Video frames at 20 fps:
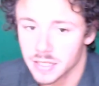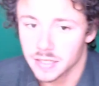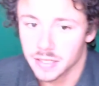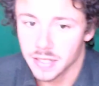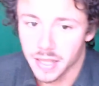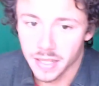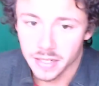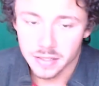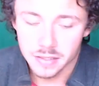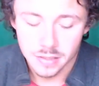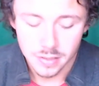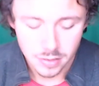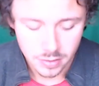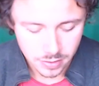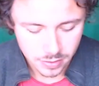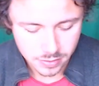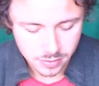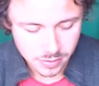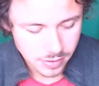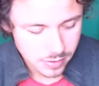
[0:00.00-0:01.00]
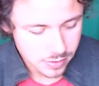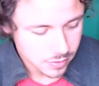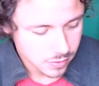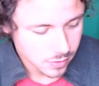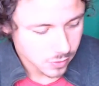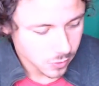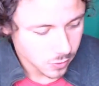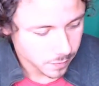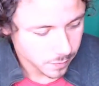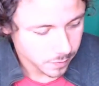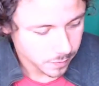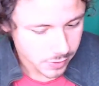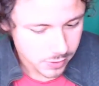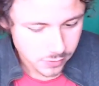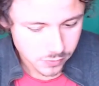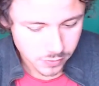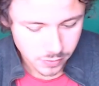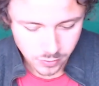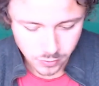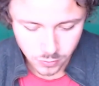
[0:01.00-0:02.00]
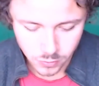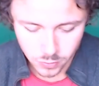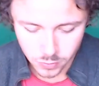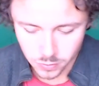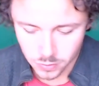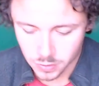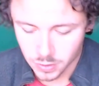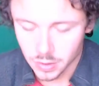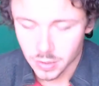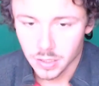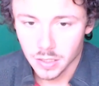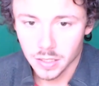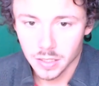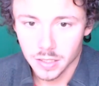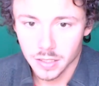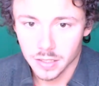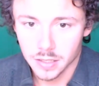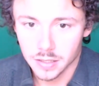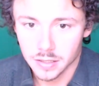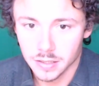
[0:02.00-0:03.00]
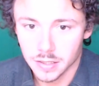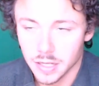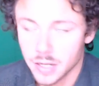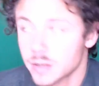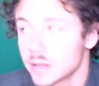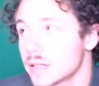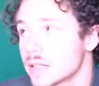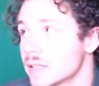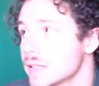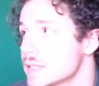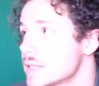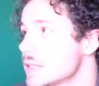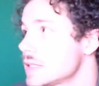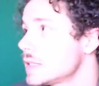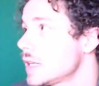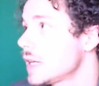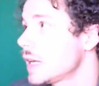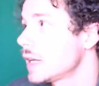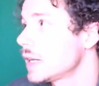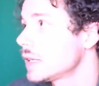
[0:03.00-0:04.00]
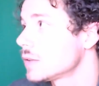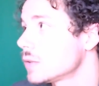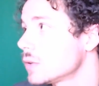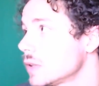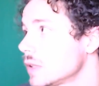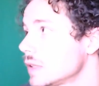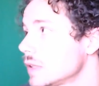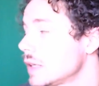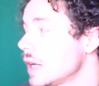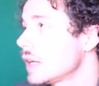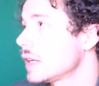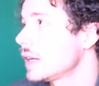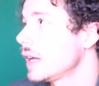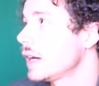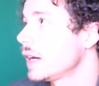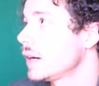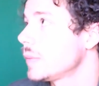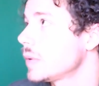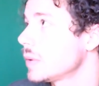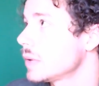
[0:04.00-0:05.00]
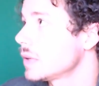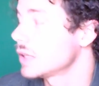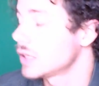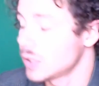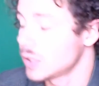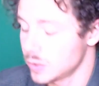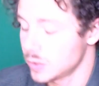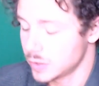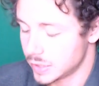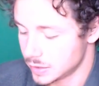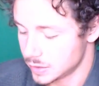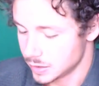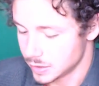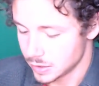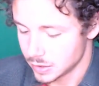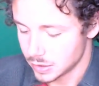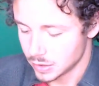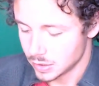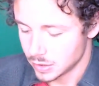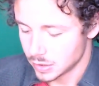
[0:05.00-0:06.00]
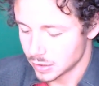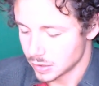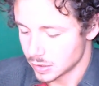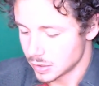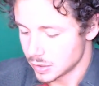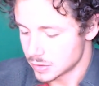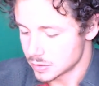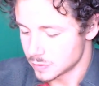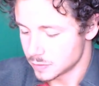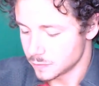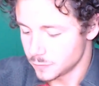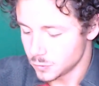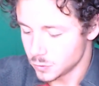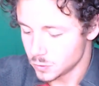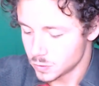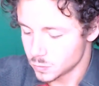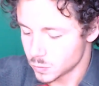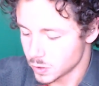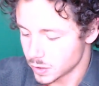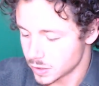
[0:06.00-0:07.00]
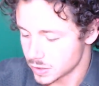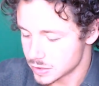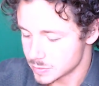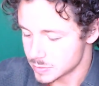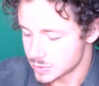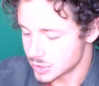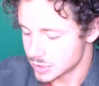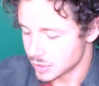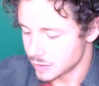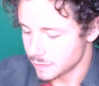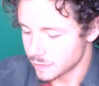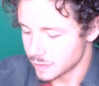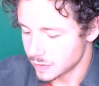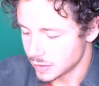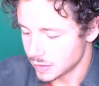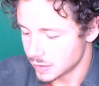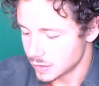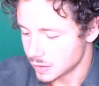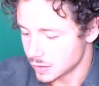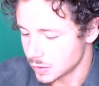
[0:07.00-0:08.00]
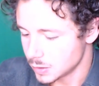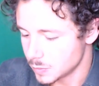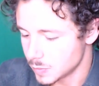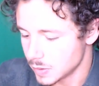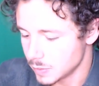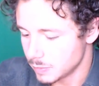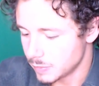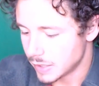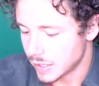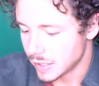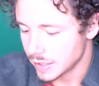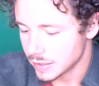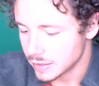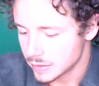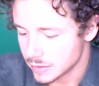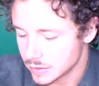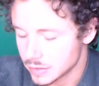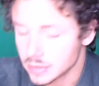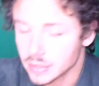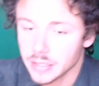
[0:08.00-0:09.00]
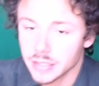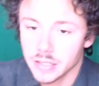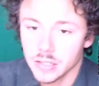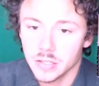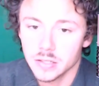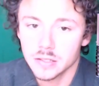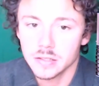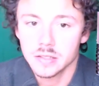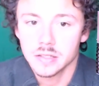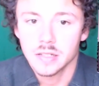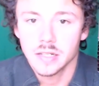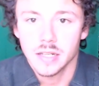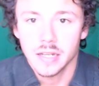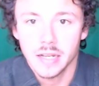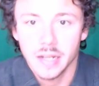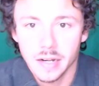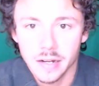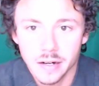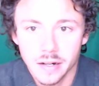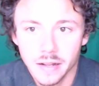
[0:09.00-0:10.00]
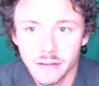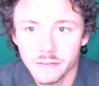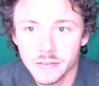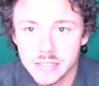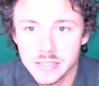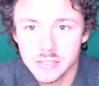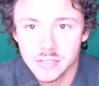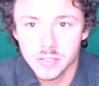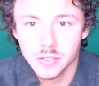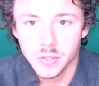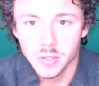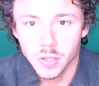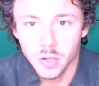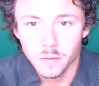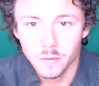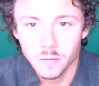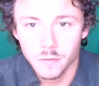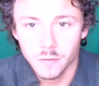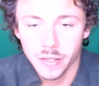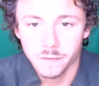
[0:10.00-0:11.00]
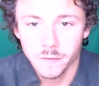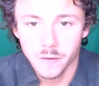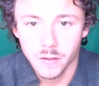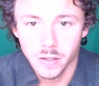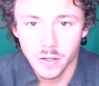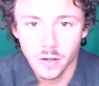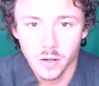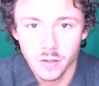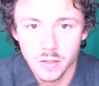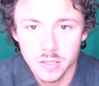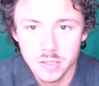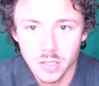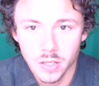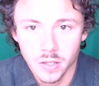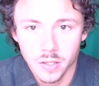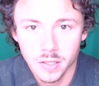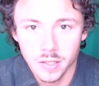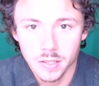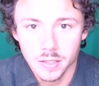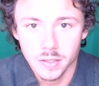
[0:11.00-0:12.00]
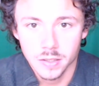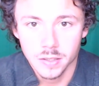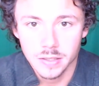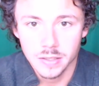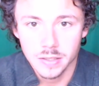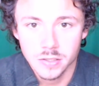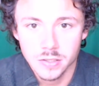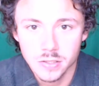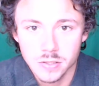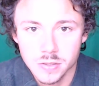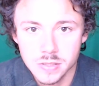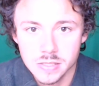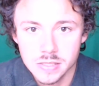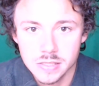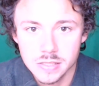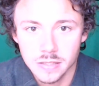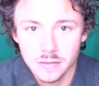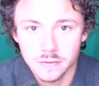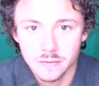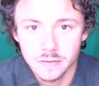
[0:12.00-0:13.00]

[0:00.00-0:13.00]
that. That's dope. That's really cool. And now I'm gonna listen to that. And now I'll go get food and work on some stuff, and then I'll be back later, and I'll have have listened to it, and hopefully we can figure out all these audio issues and stuff.